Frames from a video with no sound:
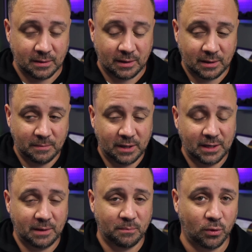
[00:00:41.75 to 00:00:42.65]

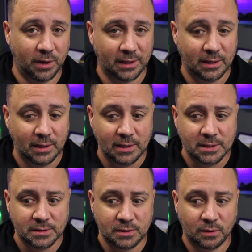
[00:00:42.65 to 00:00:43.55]
Monday morning.
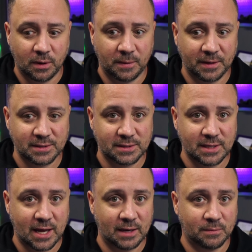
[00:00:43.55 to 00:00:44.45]
So one of the things
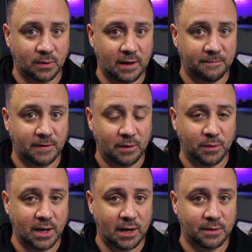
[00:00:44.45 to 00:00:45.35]
that we have
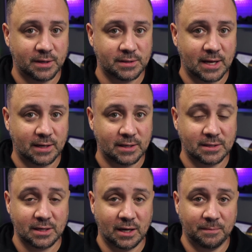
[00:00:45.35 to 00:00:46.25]
found out is that
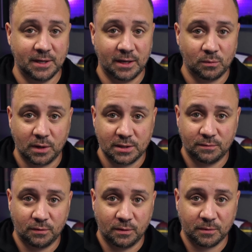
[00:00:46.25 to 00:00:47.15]
this update was
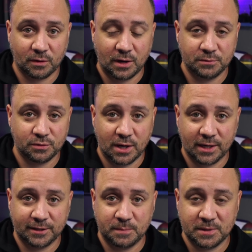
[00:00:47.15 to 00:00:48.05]
from
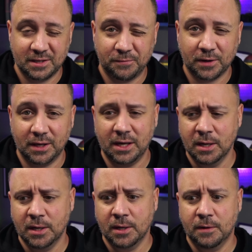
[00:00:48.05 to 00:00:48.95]
CrowdStrike specifically
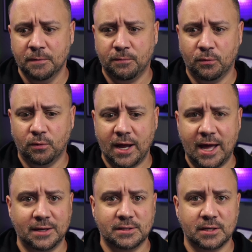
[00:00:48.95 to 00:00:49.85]
for
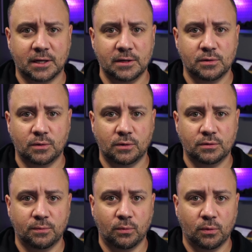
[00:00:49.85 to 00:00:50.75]
adding signatures
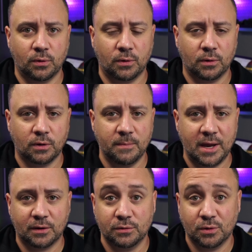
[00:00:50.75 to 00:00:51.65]
for command
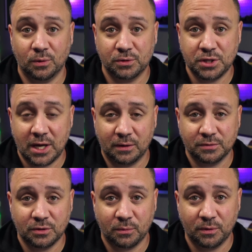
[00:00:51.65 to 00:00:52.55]
and control
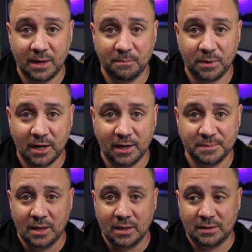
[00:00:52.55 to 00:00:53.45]
channels over name
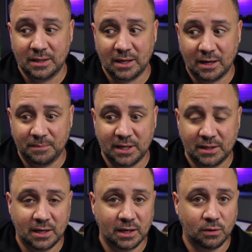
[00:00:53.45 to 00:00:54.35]
pipes. The update
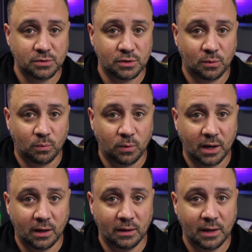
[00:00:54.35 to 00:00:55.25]
didn't go so
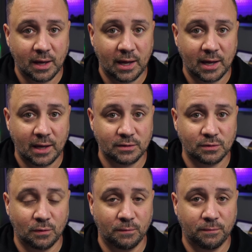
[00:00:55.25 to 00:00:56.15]
well. And
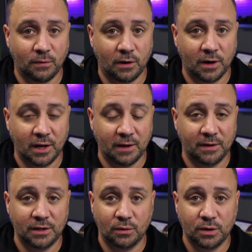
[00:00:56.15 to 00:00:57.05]
so far,
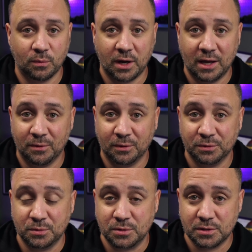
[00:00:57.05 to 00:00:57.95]
even though they were able
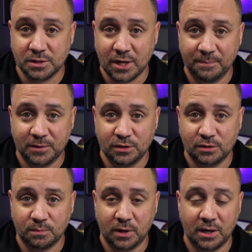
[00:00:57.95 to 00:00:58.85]
to stop the
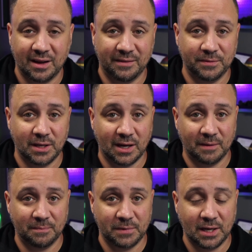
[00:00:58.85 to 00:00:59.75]
spread of the
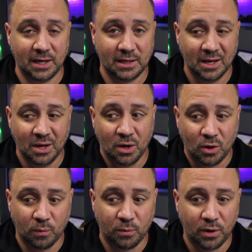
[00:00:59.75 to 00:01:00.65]
update,
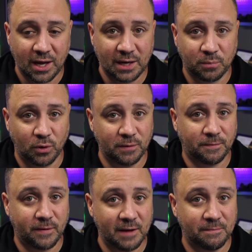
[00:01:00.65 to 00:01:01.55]
over
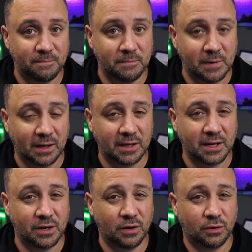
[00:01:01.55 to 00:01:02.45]
8.5
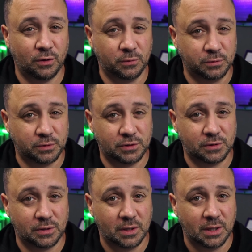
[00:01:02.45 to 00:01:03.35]
million
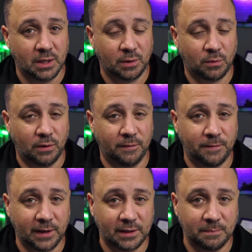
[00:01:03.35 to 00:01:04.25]
hosts were
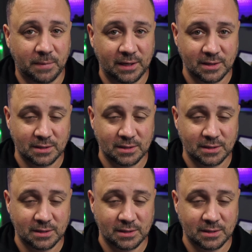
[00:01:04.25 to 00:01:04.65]
affected by this